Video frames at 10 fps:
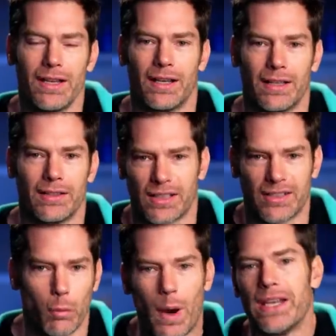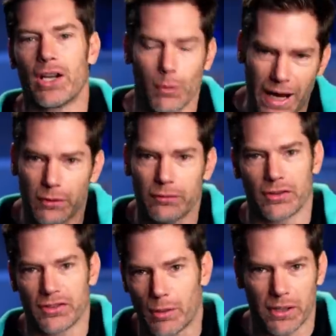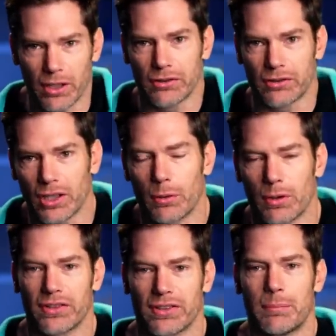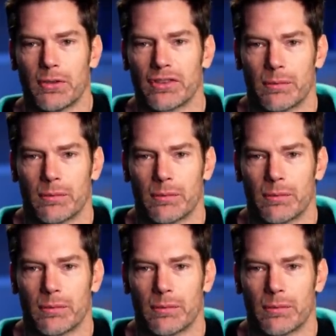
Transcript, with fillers: uh, instead of waiting around for someone else to lower the scepter,